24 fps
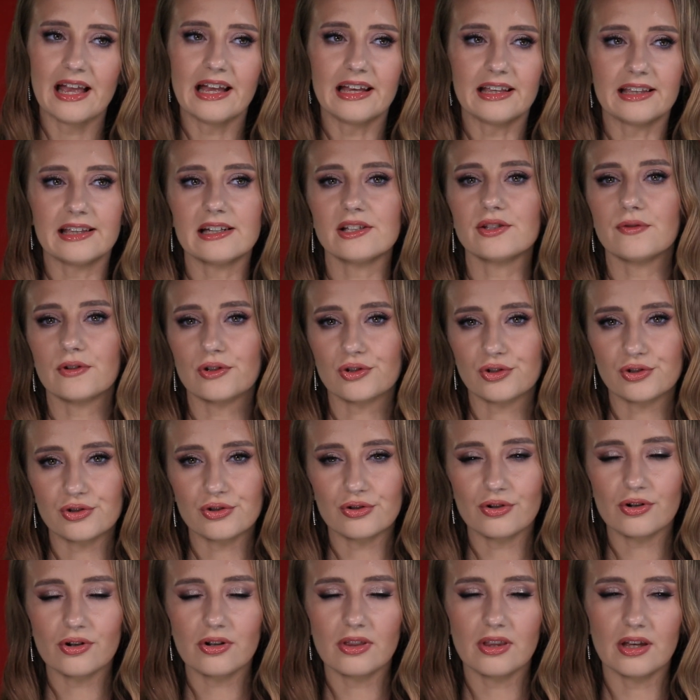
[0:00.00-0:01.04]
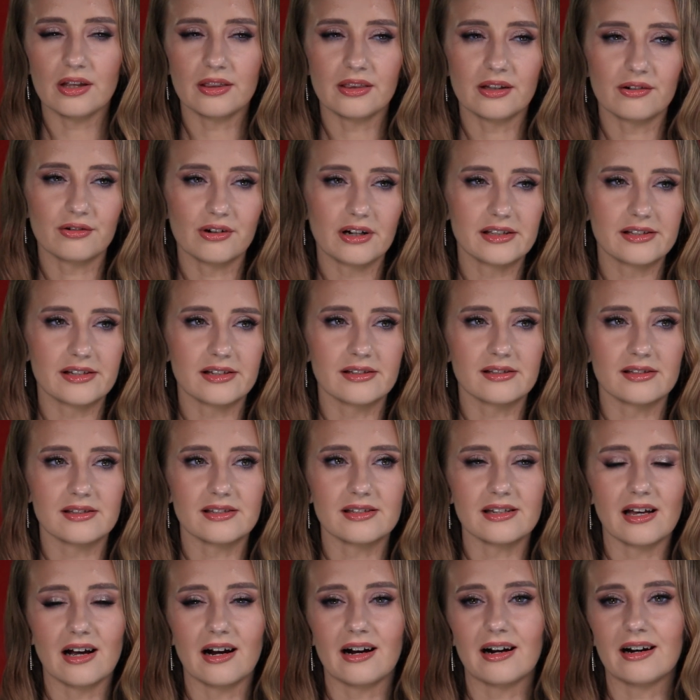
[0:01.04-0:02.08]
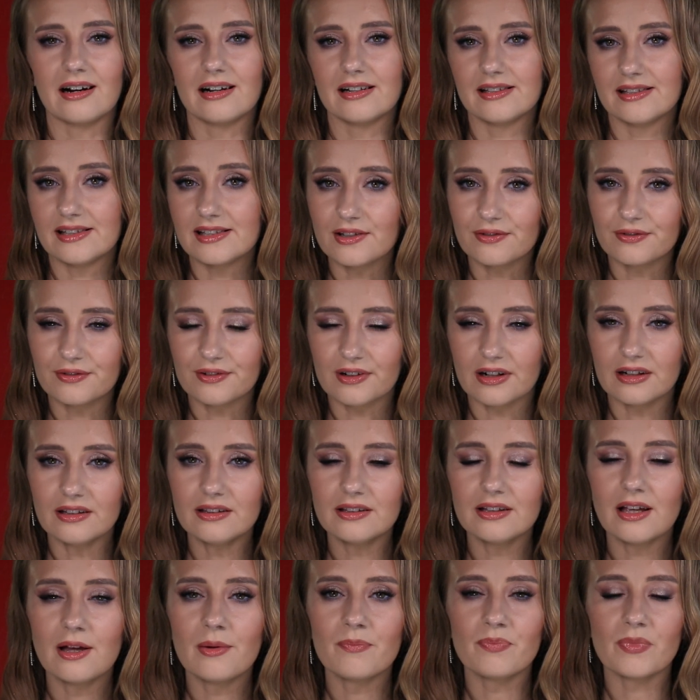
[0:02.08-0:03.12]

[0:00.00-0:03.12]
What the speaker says: Yes, for sure, the ingredients are different,